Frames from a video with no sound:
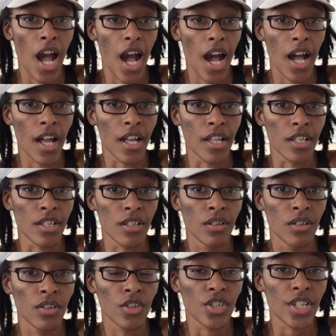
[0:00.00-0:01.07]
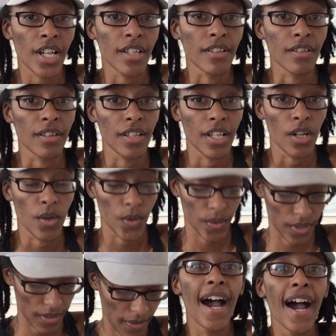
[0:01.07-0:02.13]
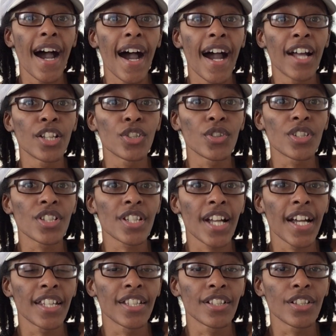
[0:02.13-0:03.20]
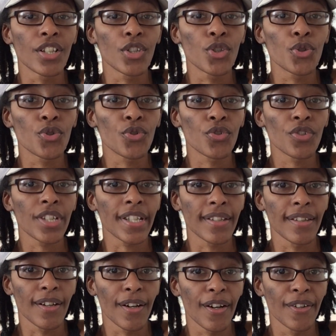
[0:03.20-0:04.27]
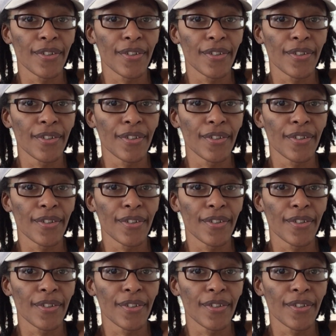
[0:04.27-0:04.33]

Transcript: and your channel layout and your channel trailer.